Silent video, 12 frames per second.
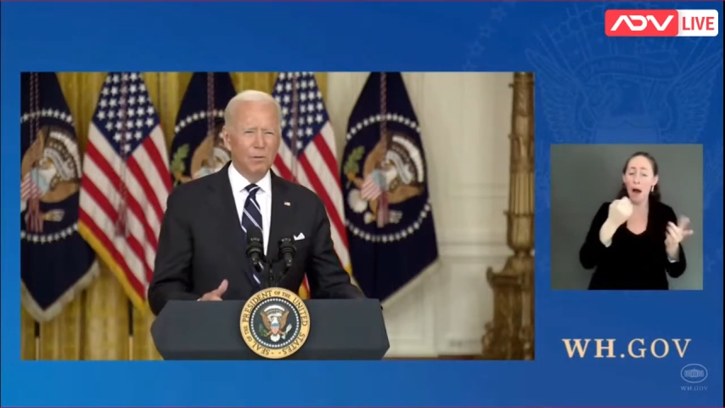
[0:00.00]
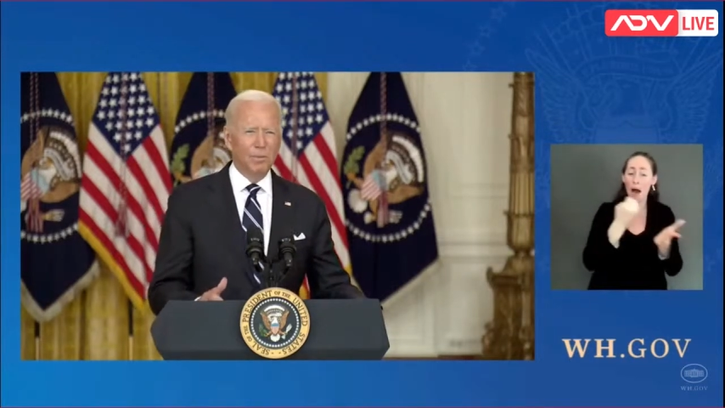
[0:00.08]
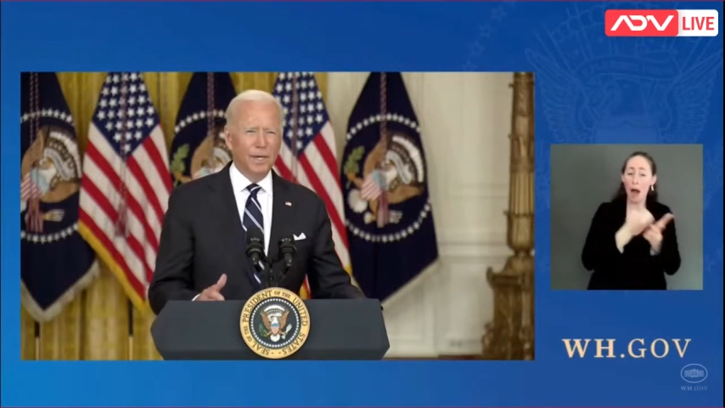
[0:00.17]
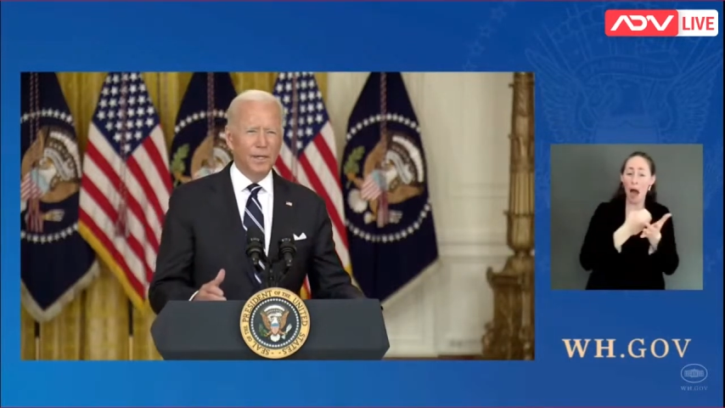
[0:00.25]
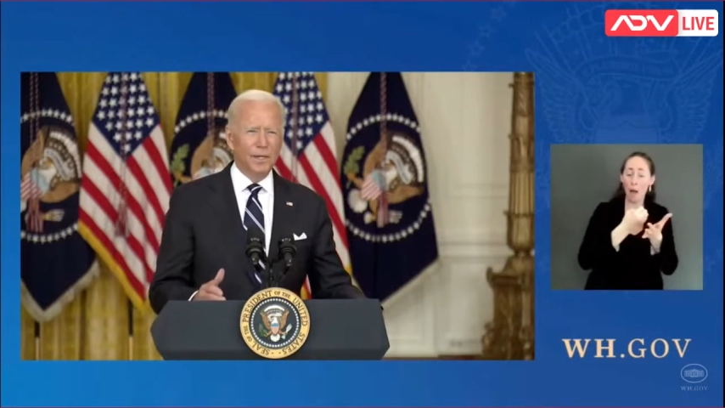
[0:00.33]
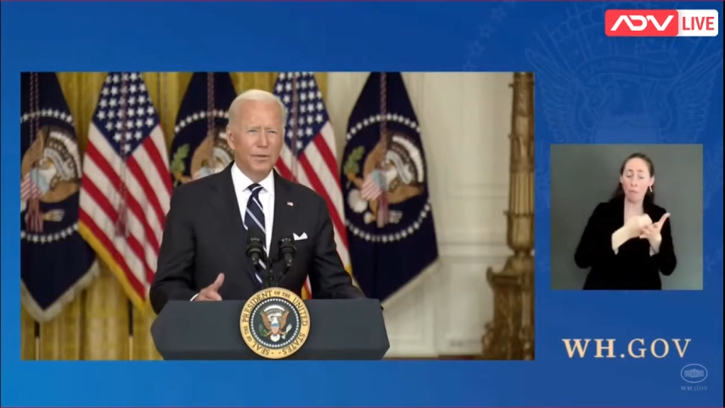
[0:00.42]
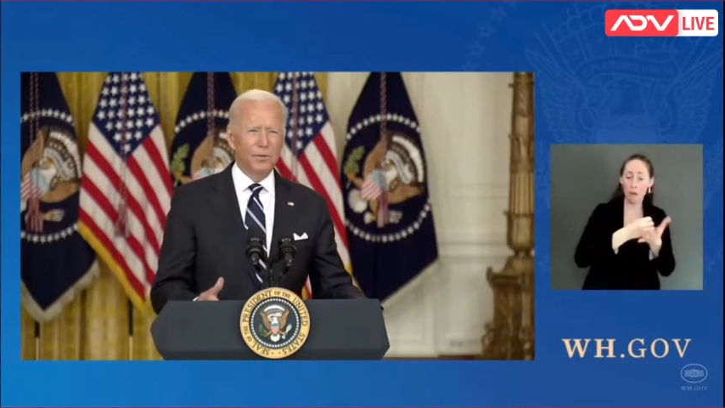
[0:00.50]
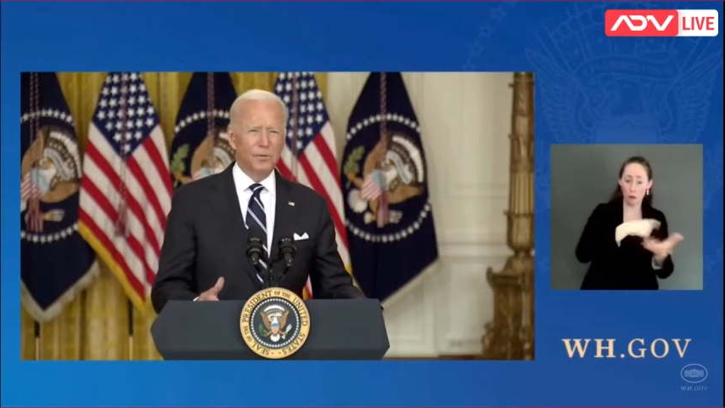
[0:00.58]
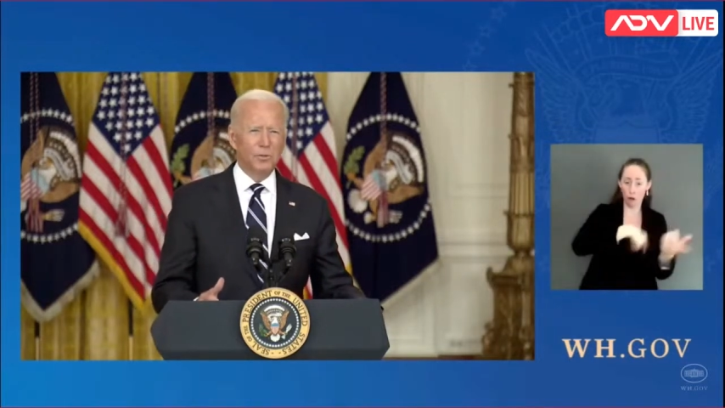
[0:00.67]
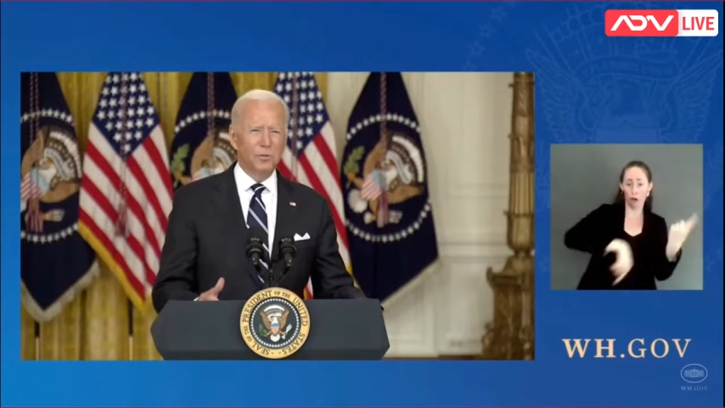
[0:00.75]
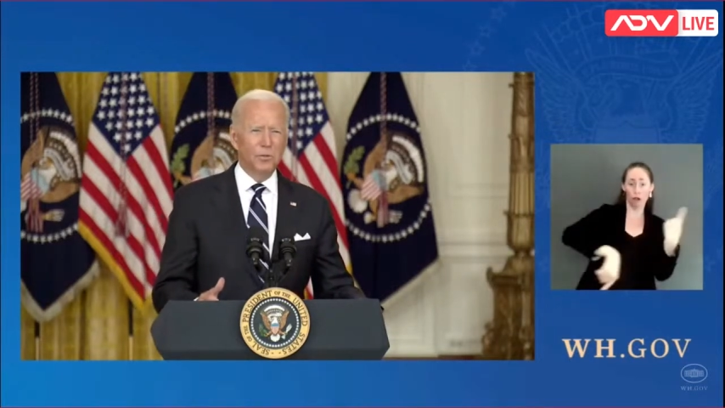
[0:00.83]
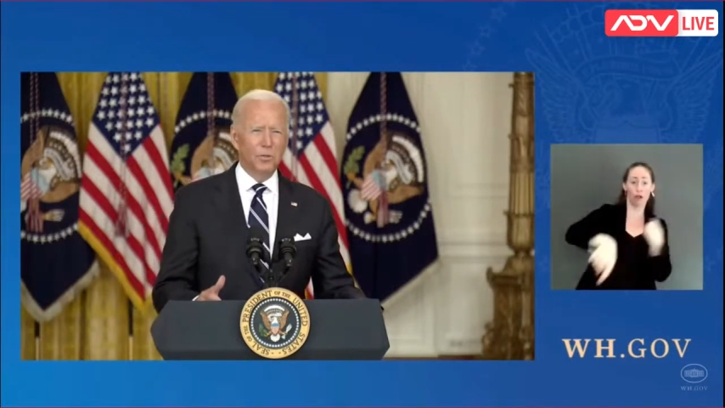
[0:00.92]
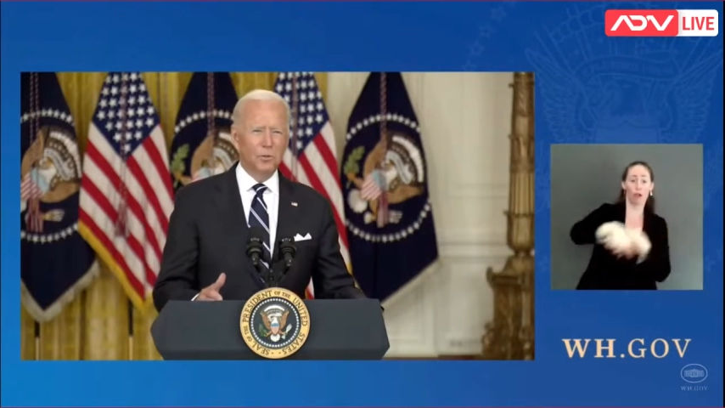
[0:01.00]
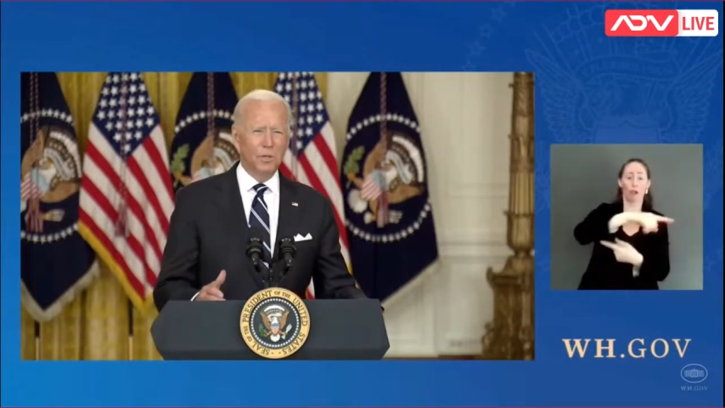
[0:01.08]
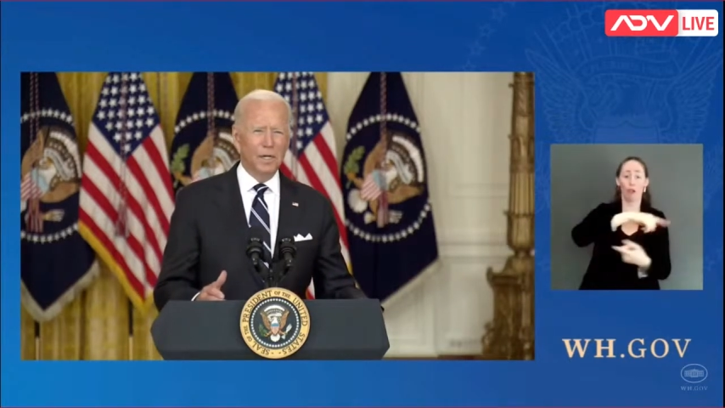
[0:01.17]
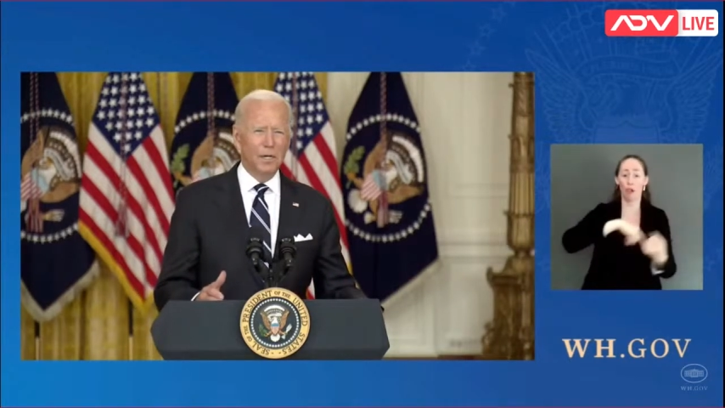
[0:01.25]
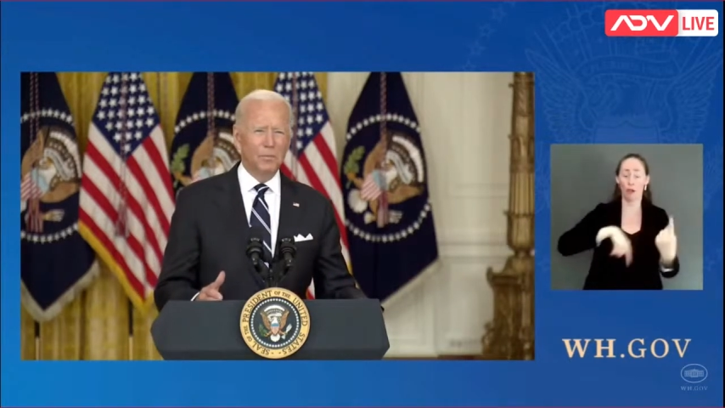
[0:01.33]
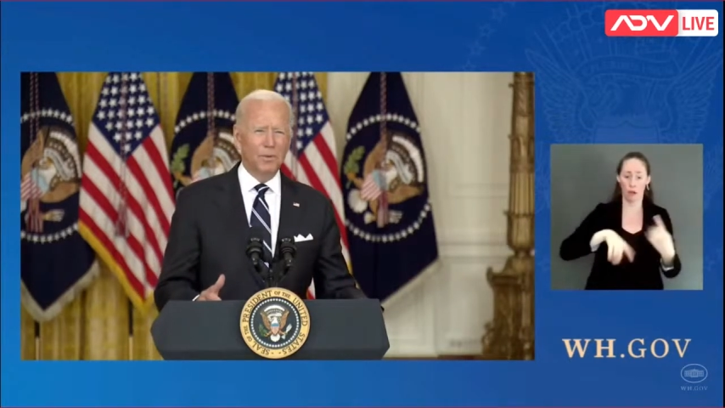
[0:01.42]
will be another tool that
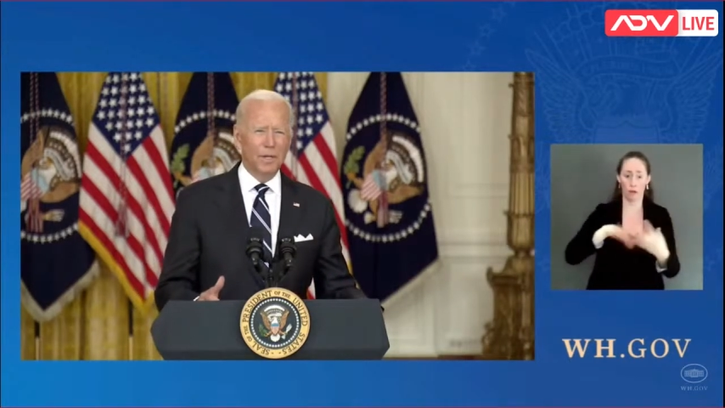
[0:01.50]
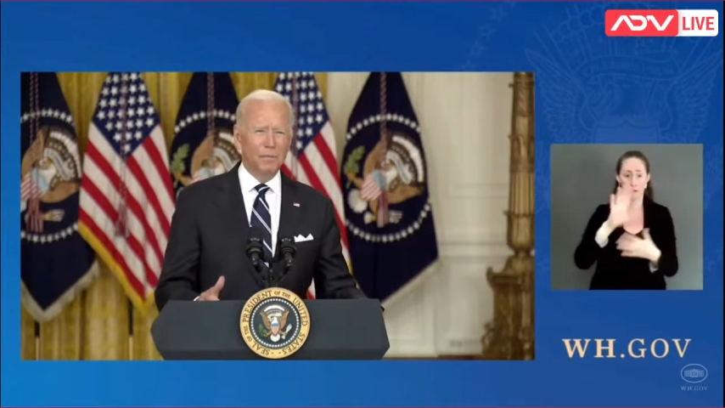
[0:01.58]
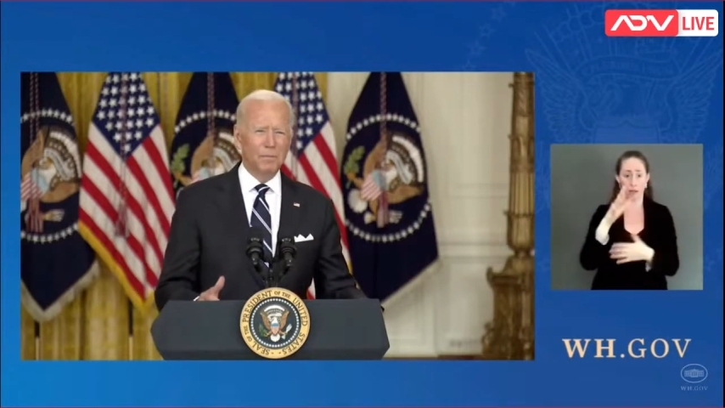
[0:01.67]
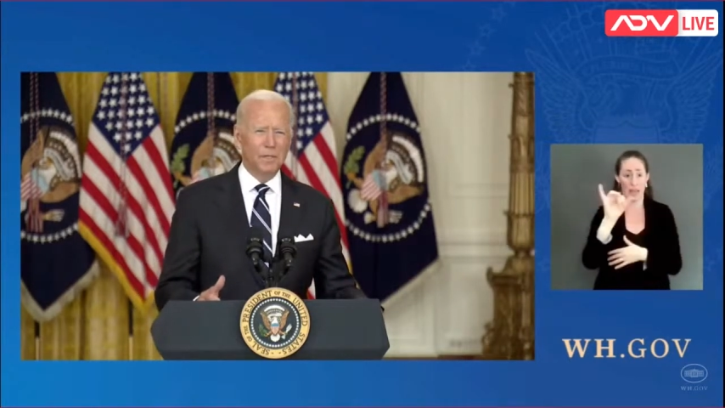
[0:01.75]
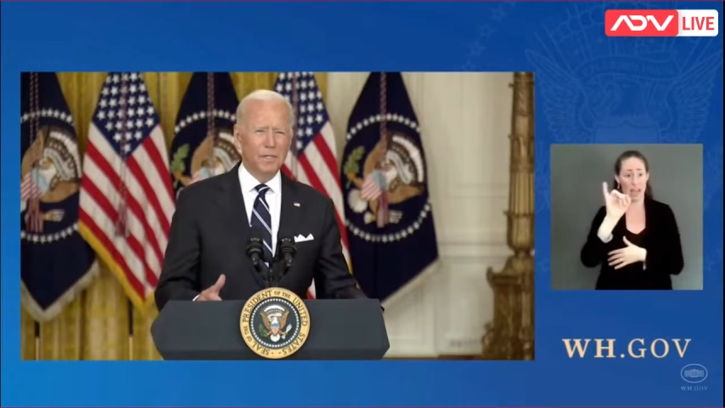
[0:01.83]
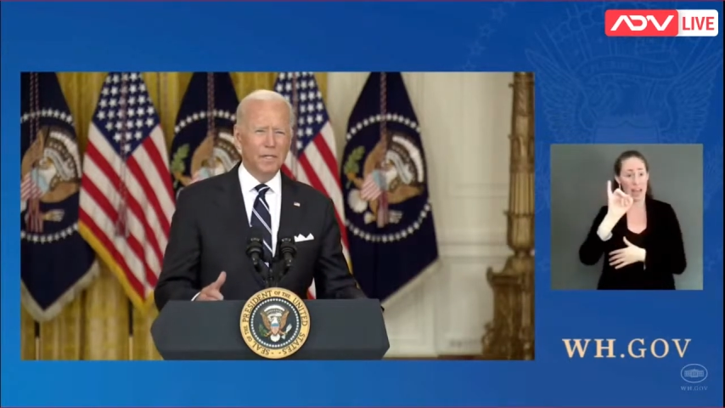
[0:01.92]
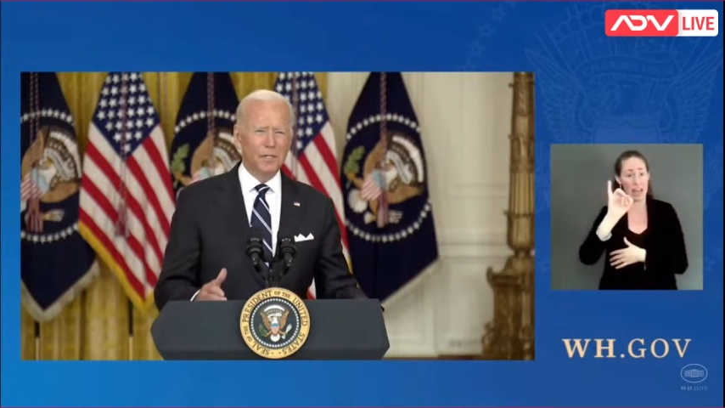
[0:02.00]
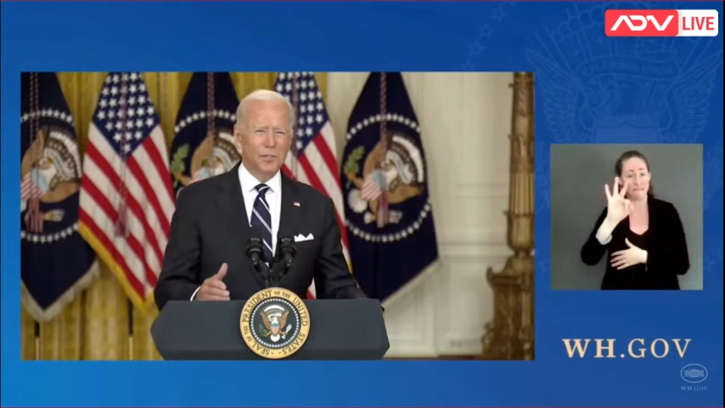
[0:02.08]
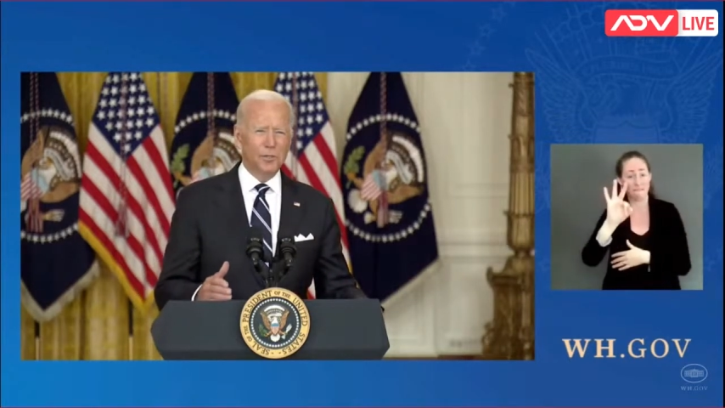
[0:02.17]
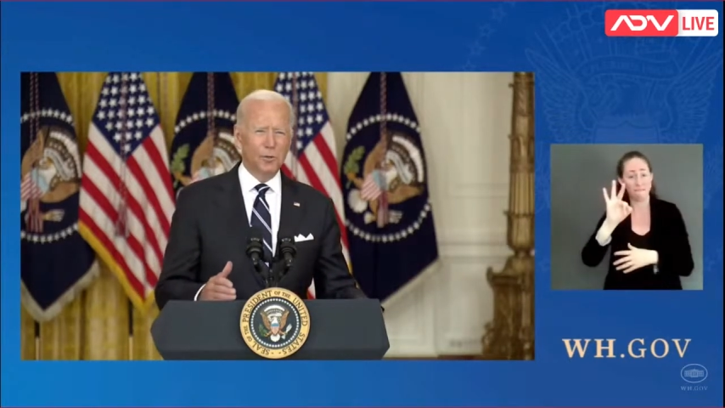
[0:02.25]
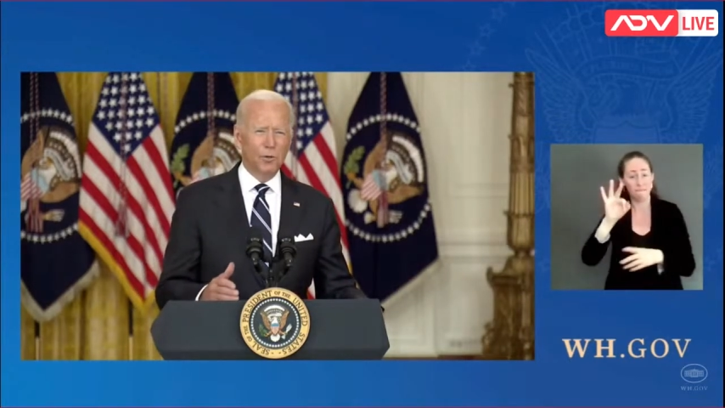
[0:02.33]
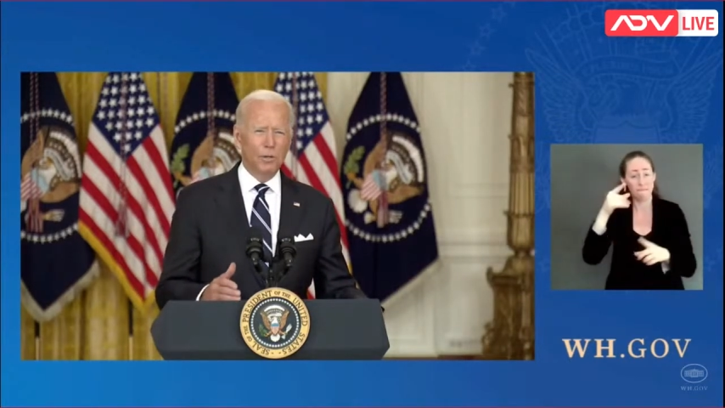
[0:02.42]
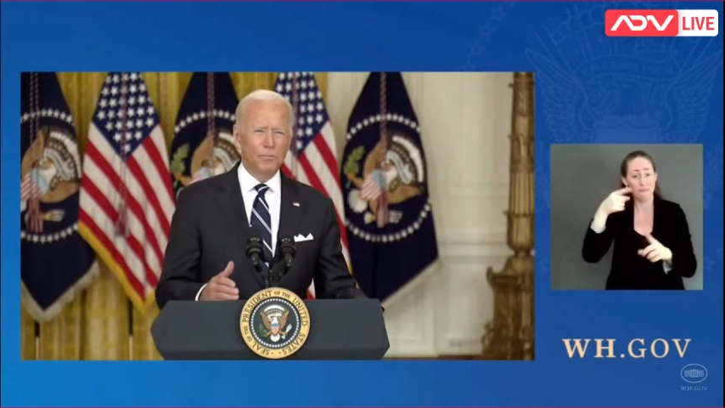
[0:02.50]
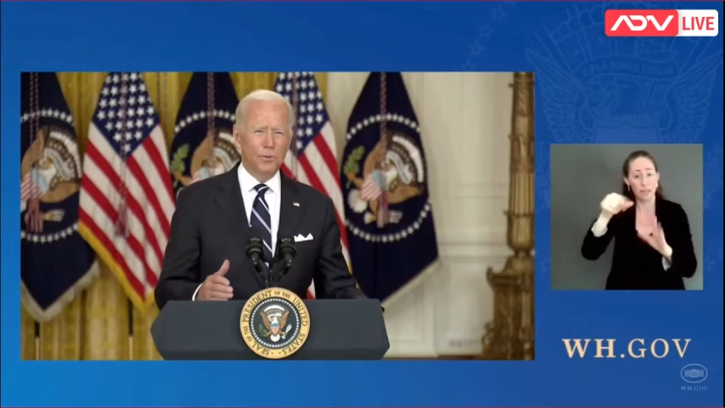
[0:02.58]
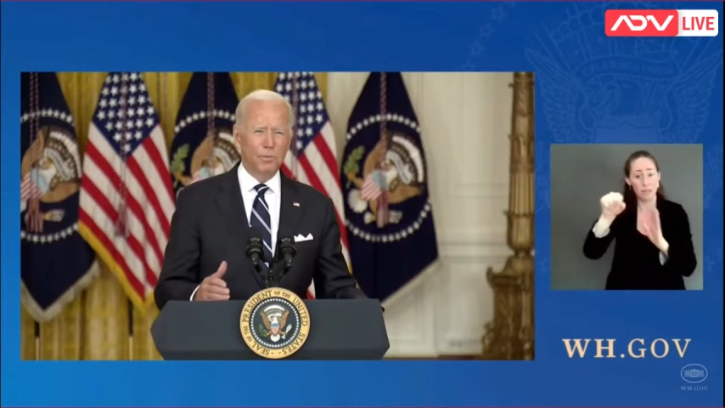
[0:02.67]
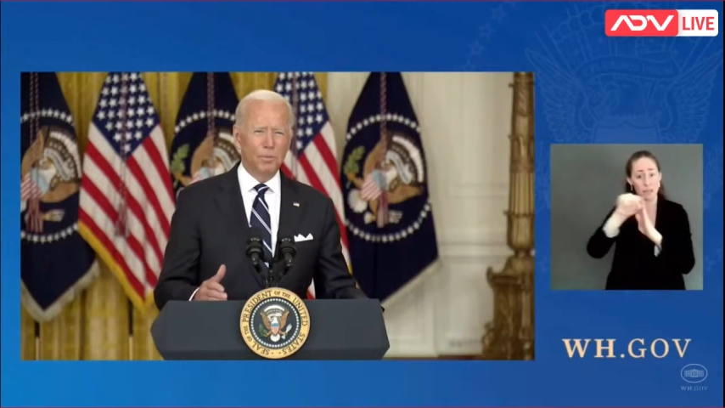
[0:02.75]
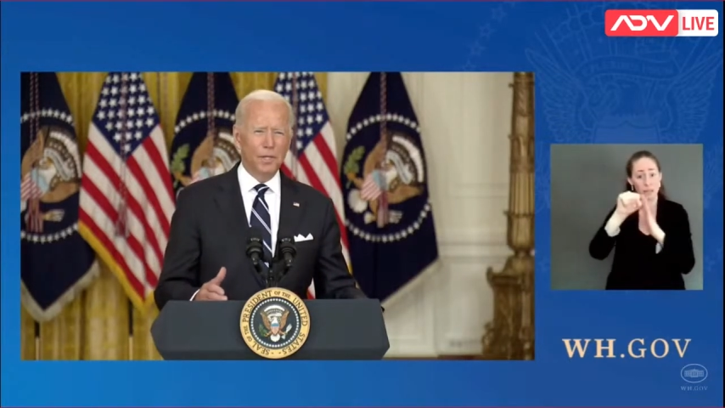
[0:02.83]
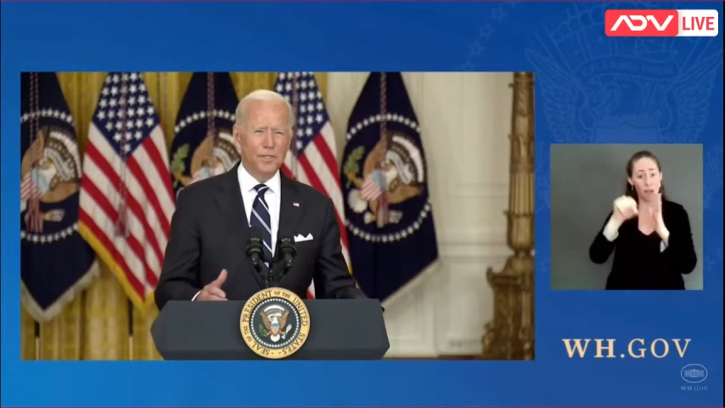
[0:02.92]
will help them shore up their